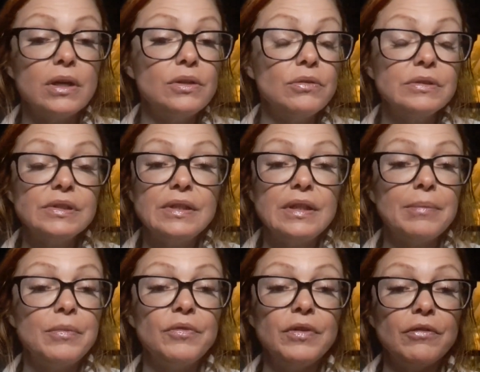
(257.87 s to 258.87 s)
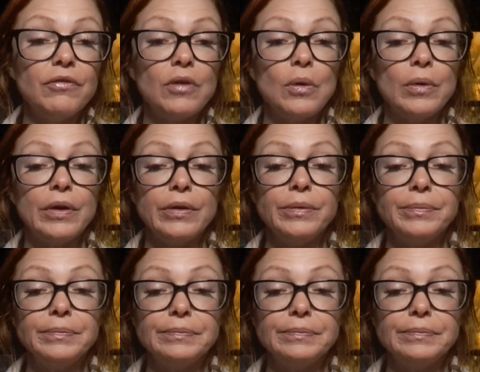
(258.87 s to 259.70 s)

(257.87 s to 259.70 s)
I don't see that moving forward.